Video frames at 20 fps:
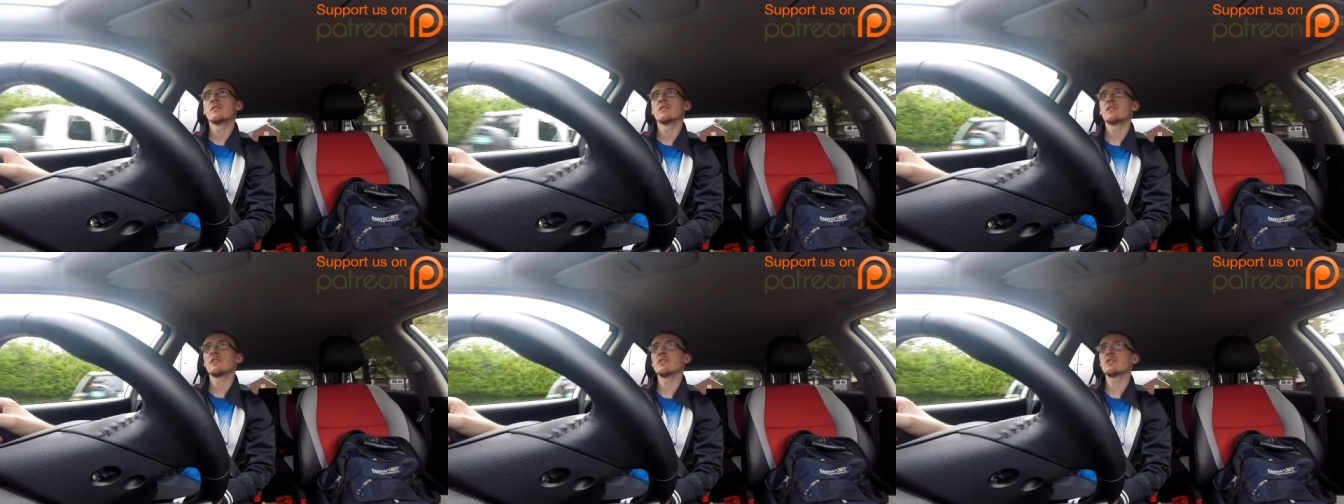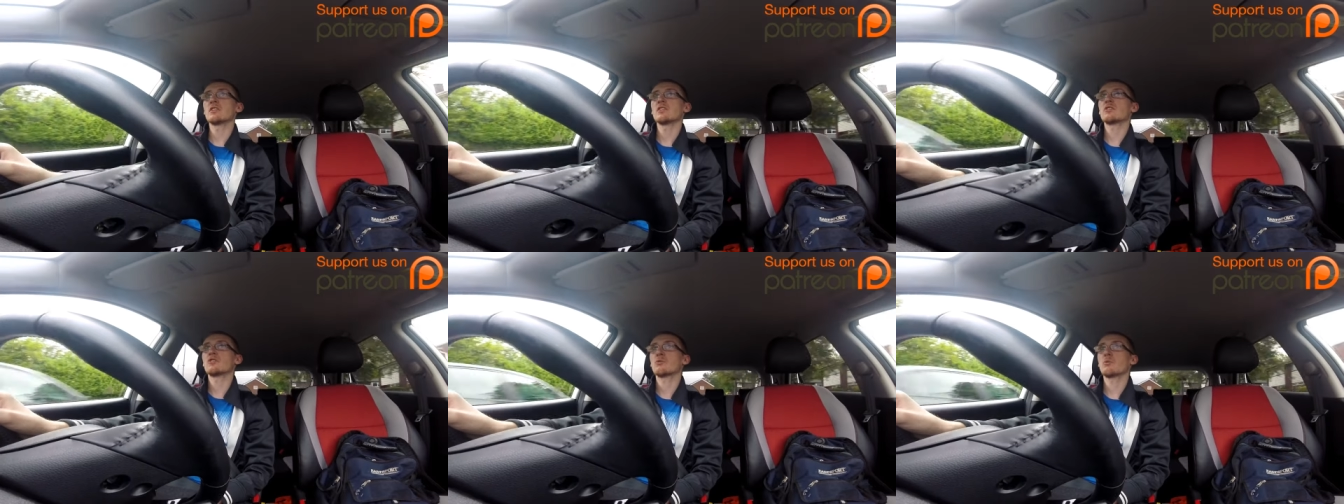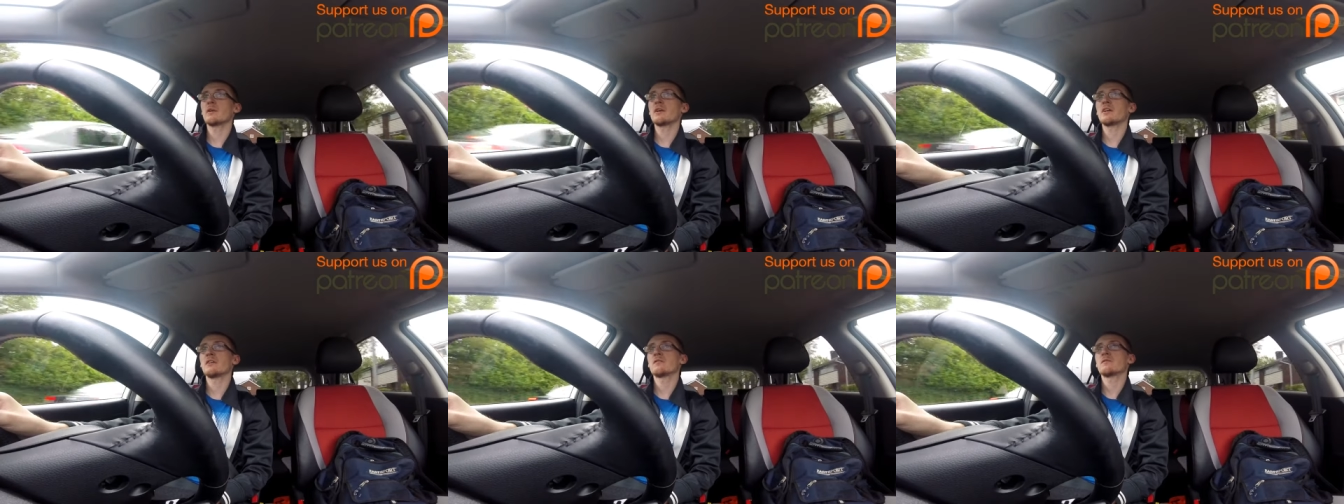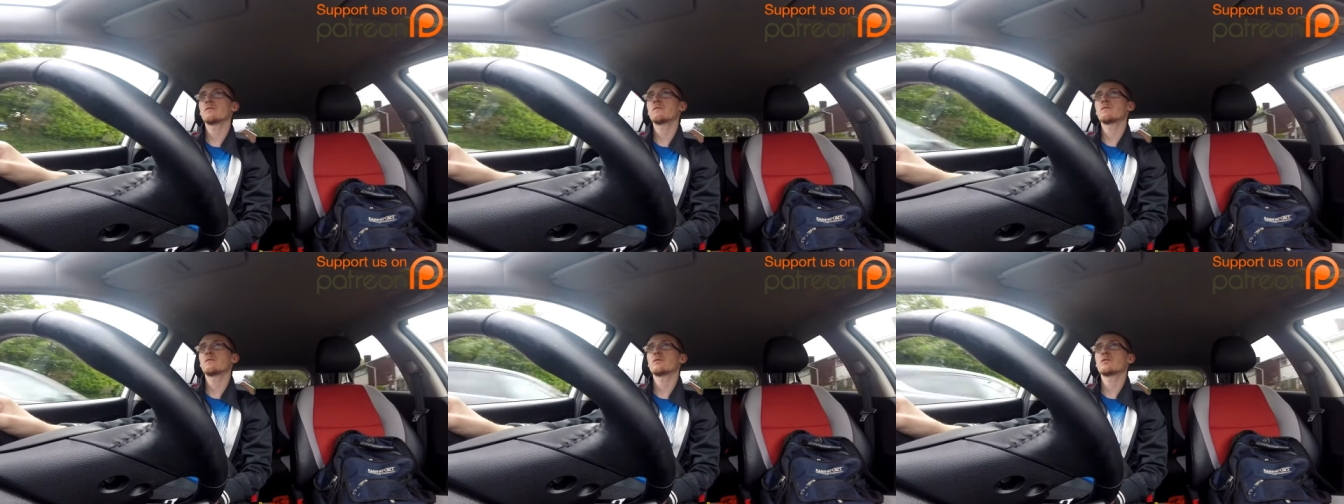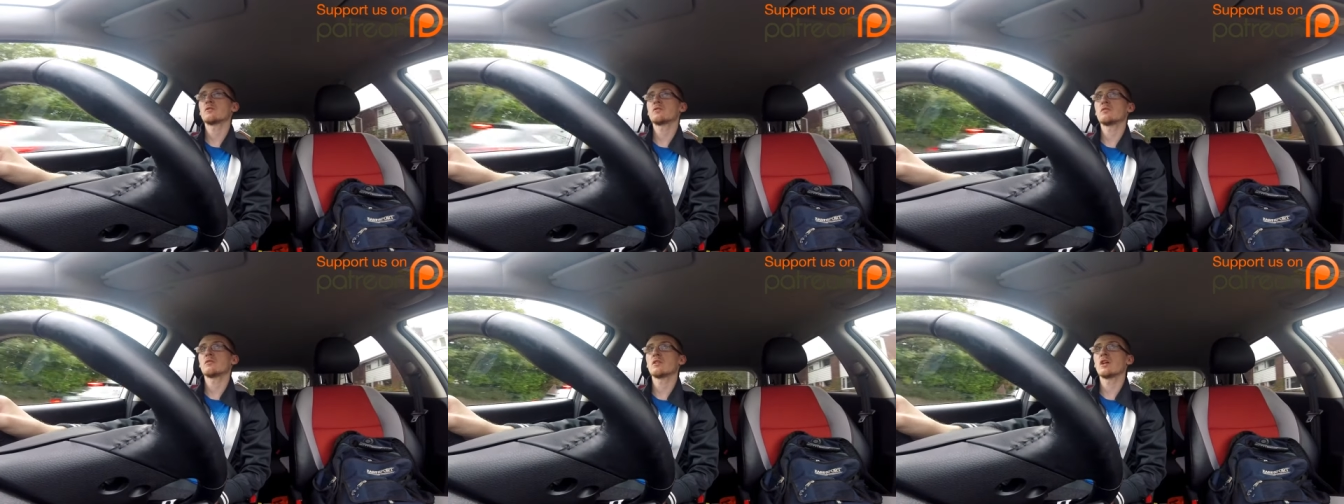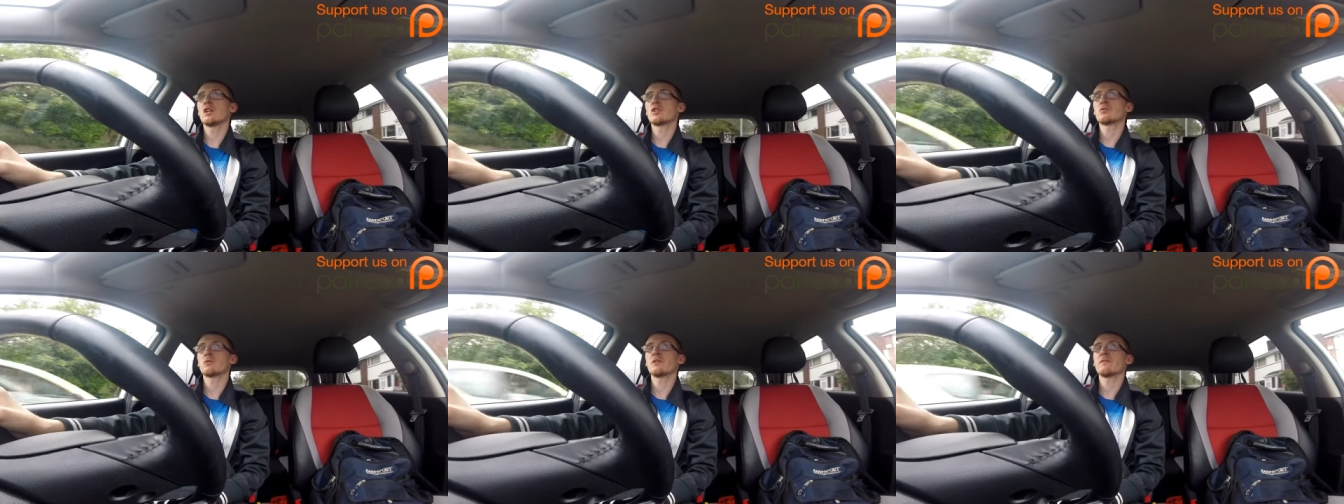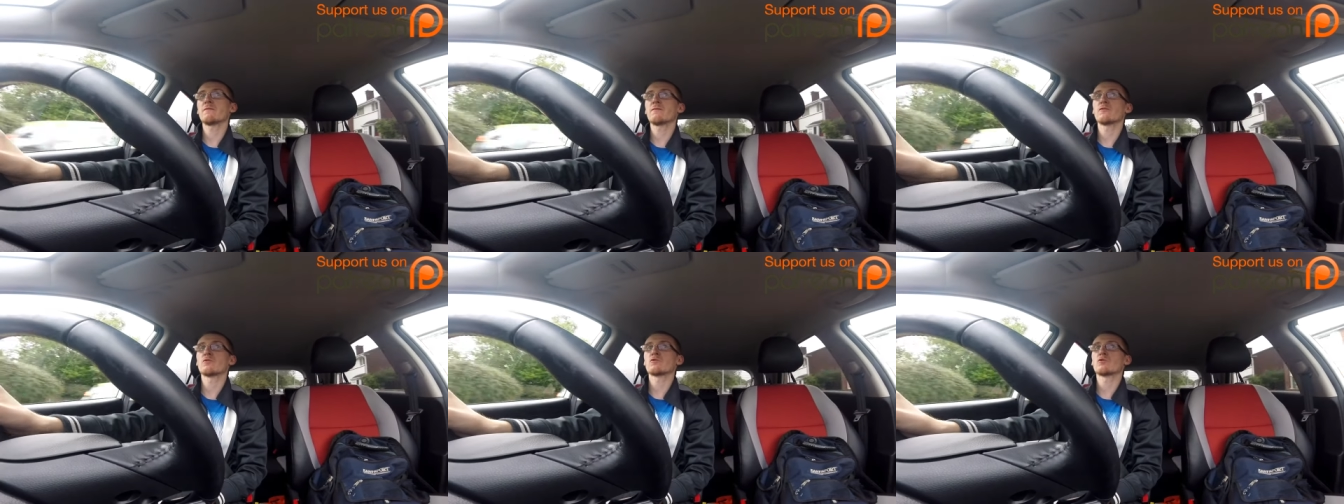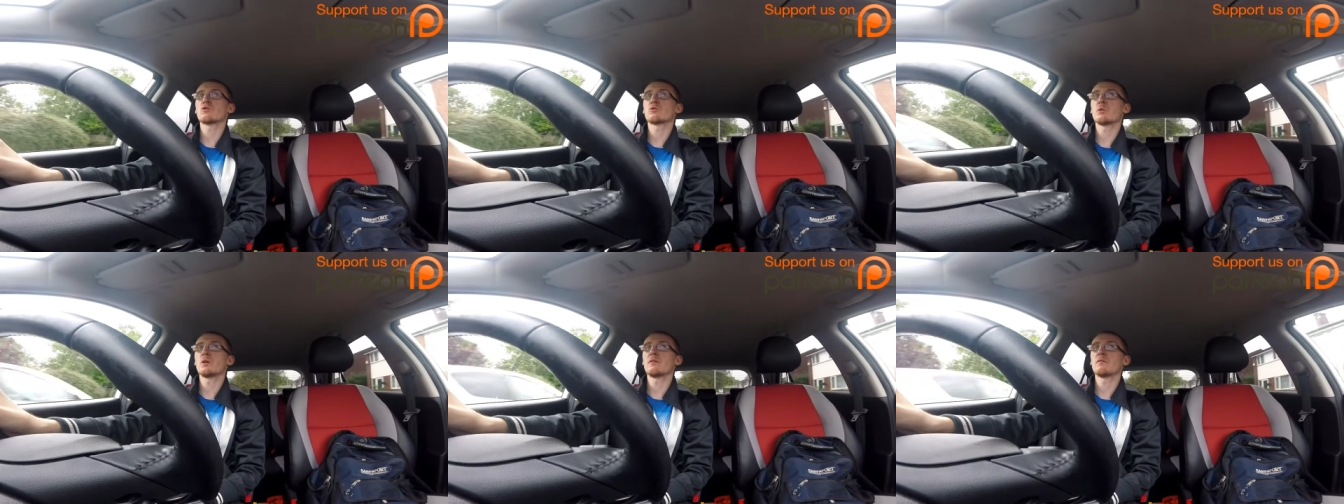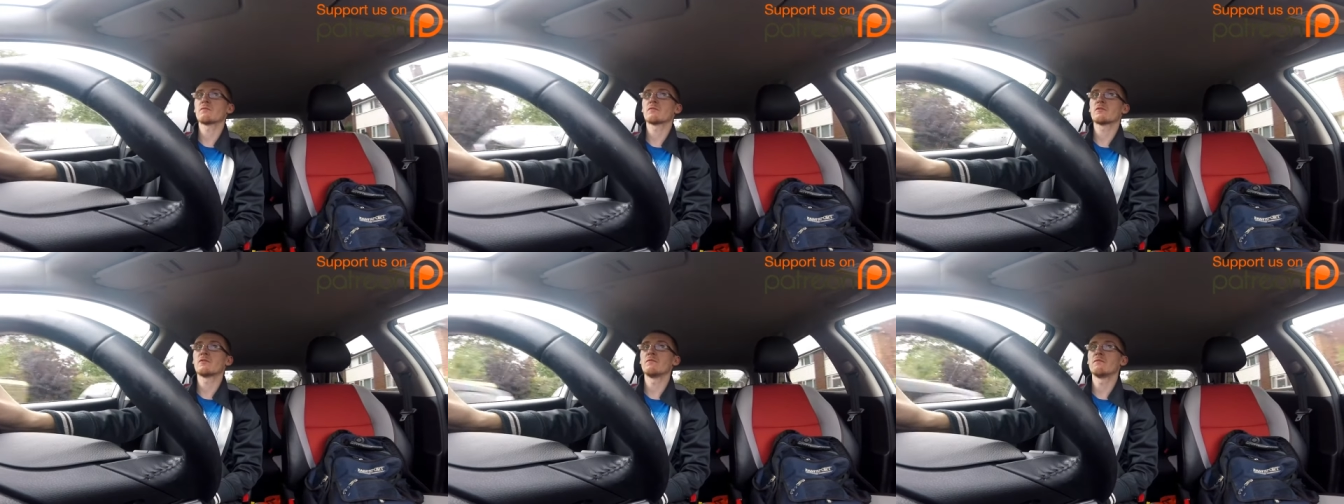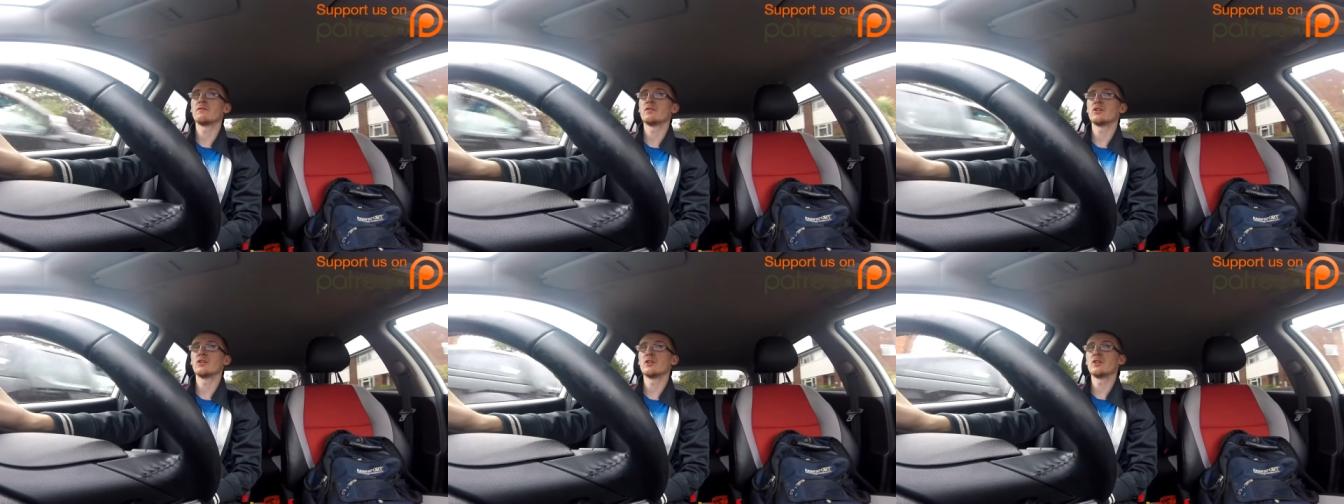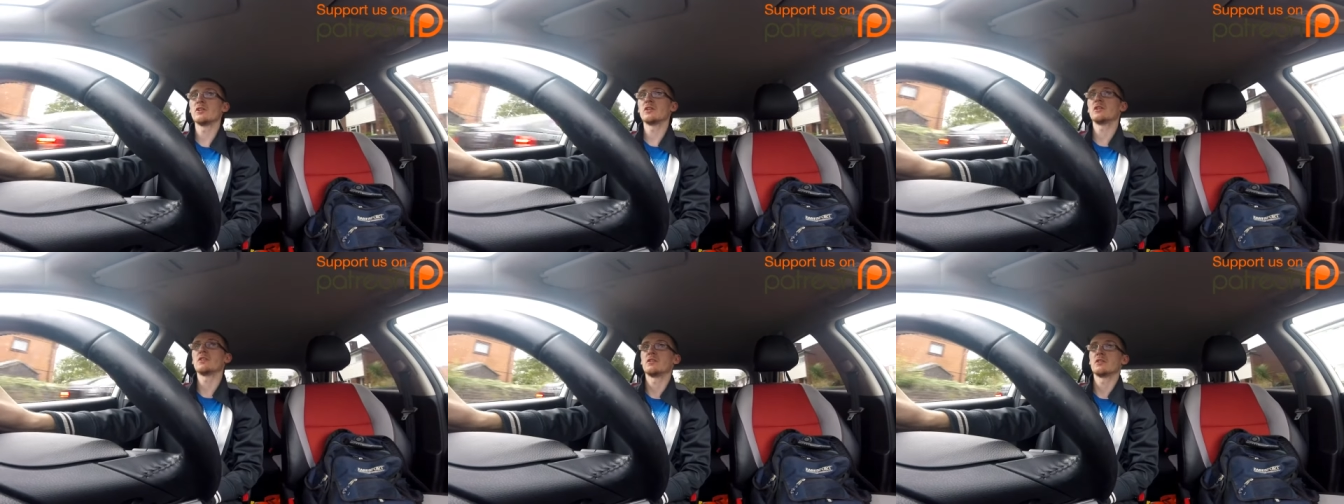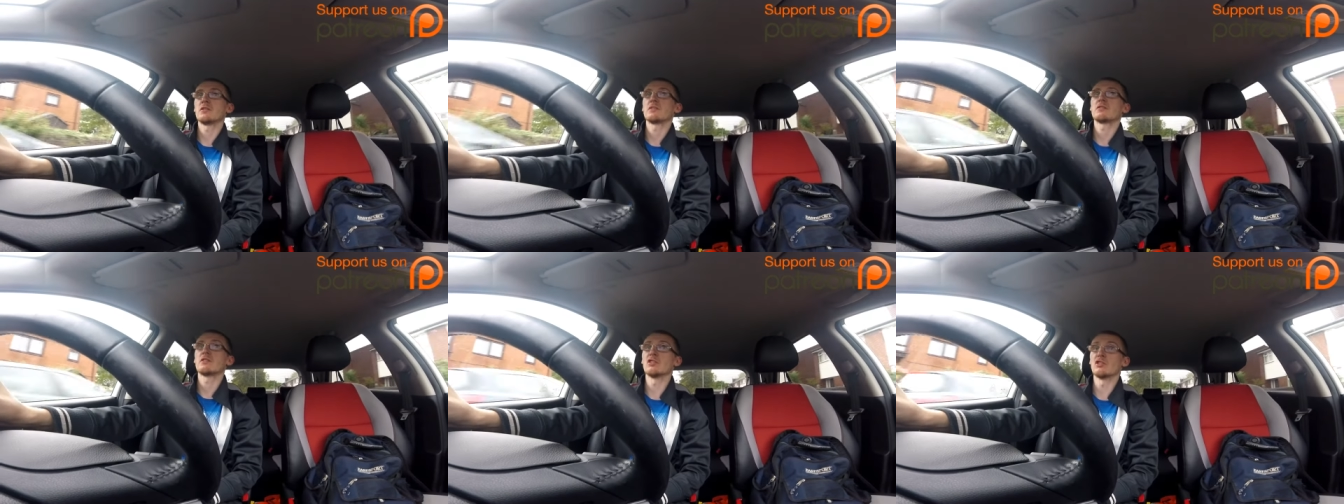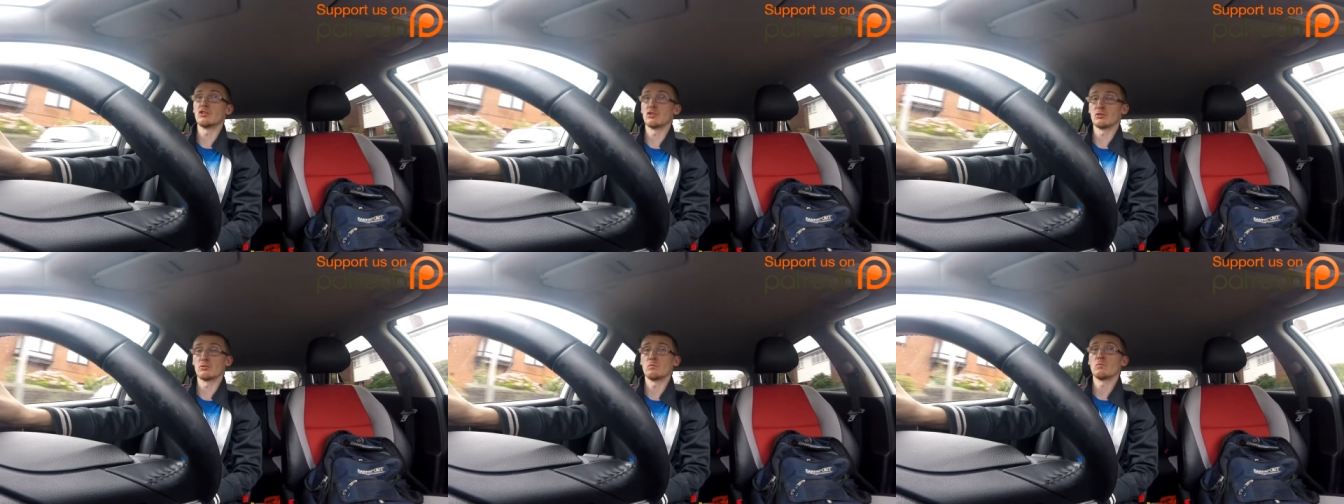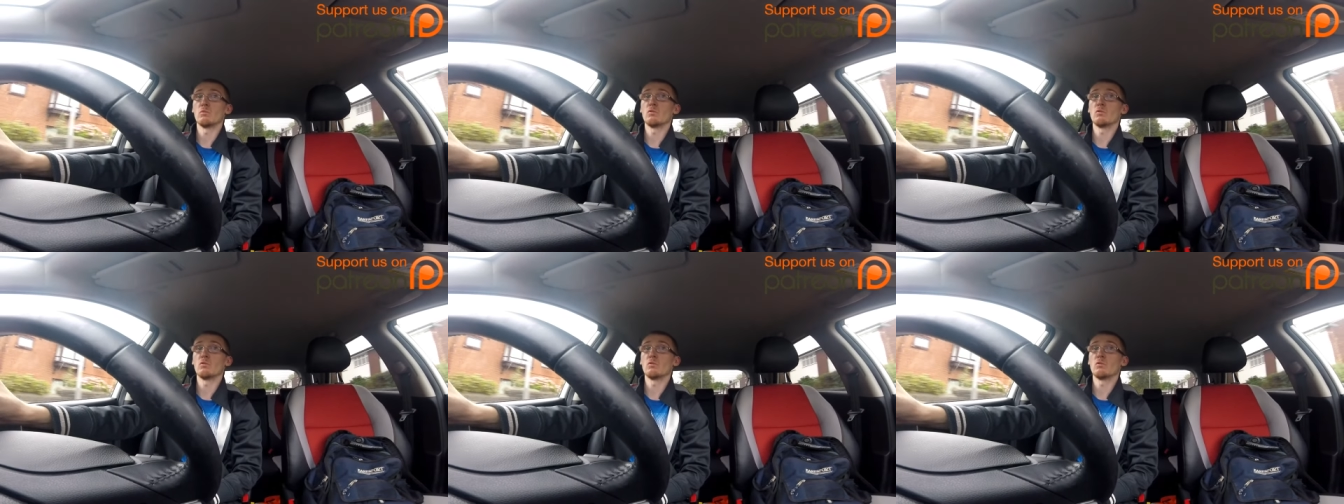There's a twelve to uh, twenty-four to twelve converter that doesn't